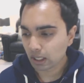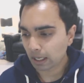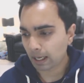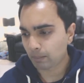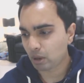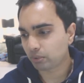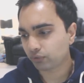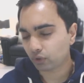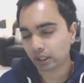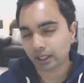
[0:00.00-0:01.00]
Um,
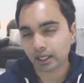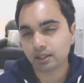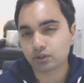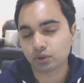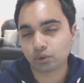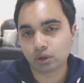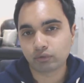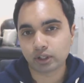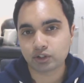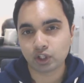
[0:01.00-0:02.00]
before I get into all
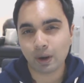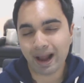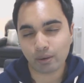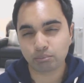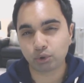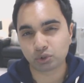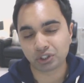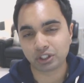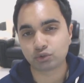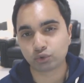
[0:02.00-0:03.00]
of this, you know, how
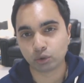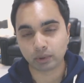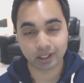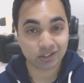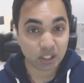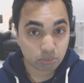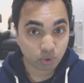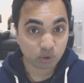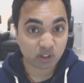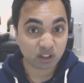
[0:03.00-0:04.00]
important is grooming? Is it
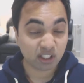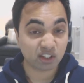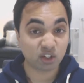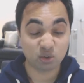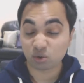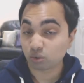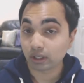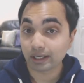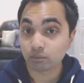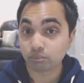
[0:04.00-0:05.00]
important? Is it not
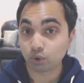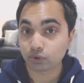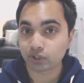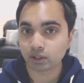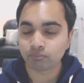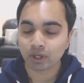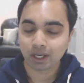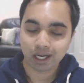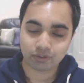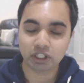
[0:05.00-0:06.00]
really important?
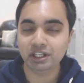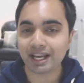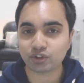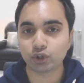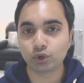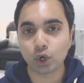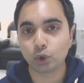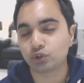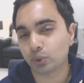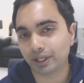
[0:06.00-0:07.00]
I think yes and
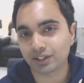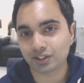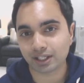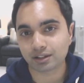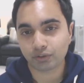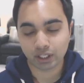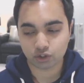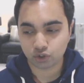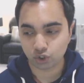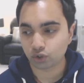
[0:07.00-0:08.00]
no to an extent. I think
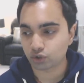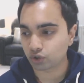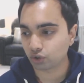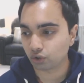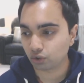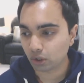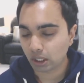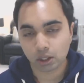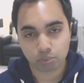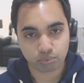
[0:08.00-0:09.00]
it's good to
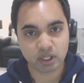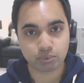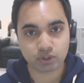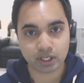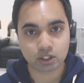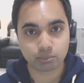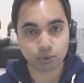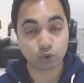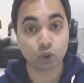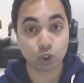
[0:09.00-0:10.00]
be
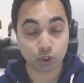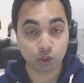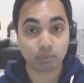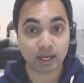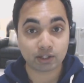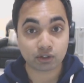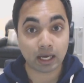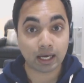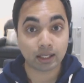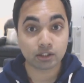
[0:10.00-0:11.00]
presentable, look your best,
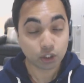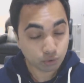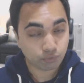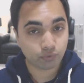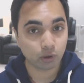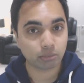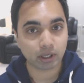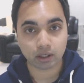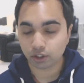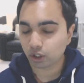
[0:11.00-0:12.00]
and uh, you feel
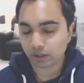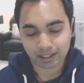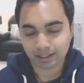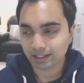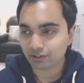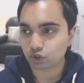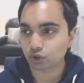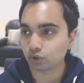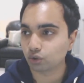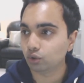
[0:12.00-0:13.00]
better. You know, that leads
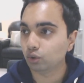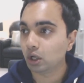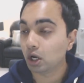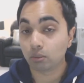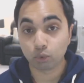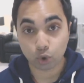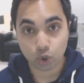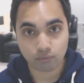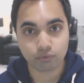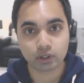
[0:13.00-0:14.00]
to more
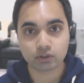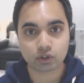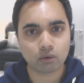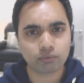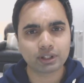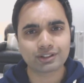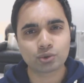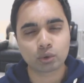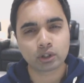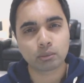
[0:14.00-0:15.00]
confidence. Confidence
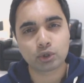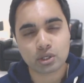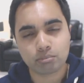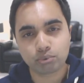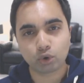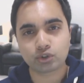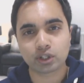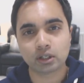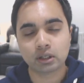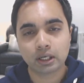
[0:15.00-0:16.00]
is one of the most
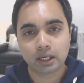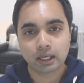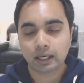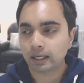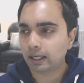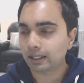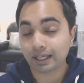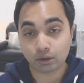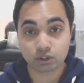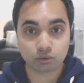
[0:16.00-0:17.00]
important uh,
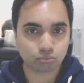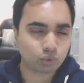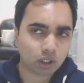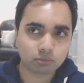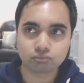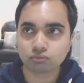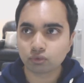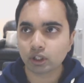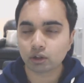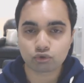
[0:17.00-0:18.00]
character, well,
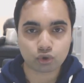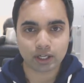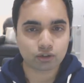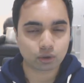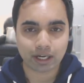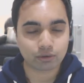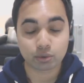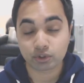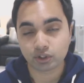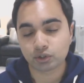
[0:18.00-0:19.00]
you know, traits or
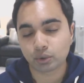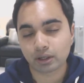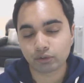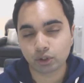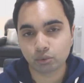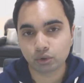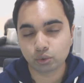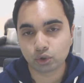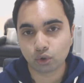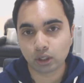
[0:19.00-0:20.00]
characteristics, whatever you,
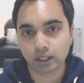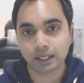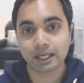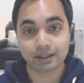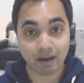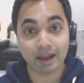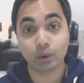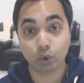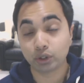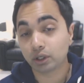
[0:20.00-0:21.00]
you call it, that
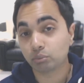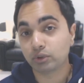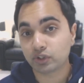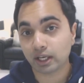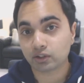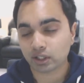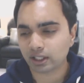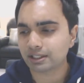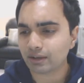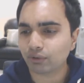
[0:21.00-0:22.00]
anyone can possess. And
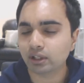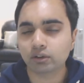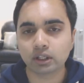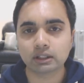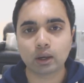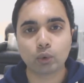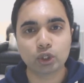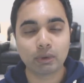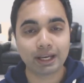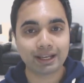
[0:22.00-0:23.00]
I definitely think that when
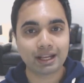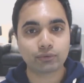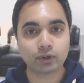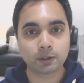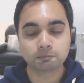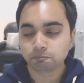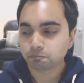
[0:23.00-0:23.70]
you make an effort,